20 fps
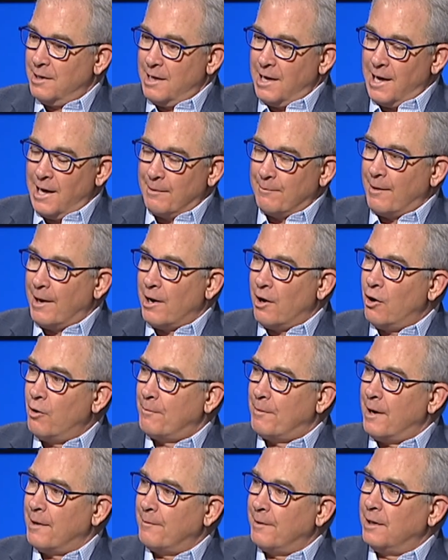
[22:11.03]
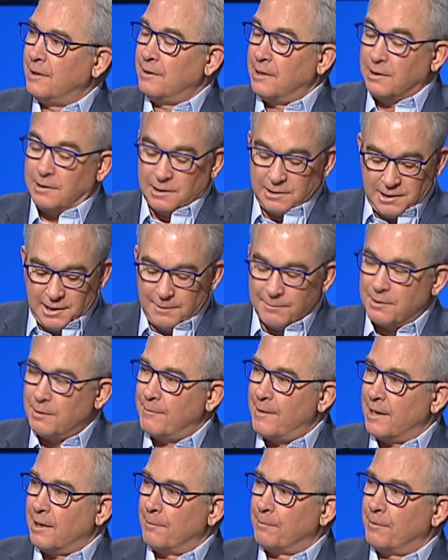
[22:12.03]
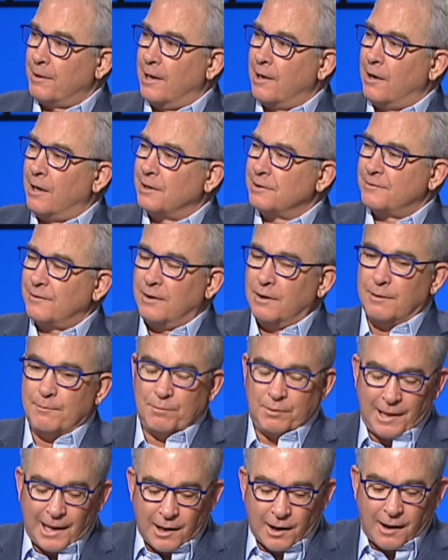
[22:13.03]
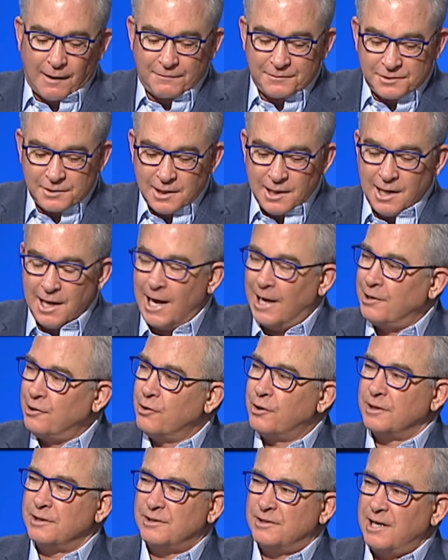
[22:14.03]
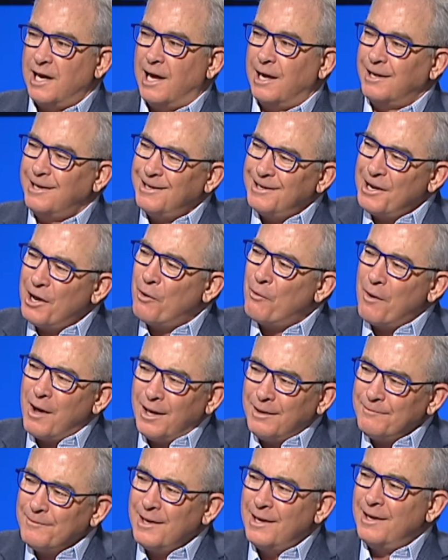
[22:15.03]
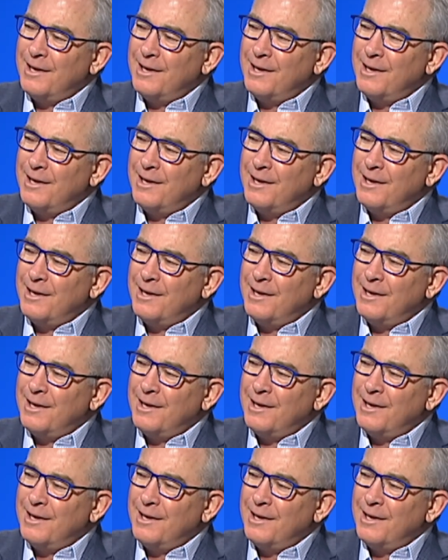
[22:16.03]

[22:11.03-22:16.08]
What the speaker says: And by hope, I mean that the team can make a playoffs, and you can say, you know what,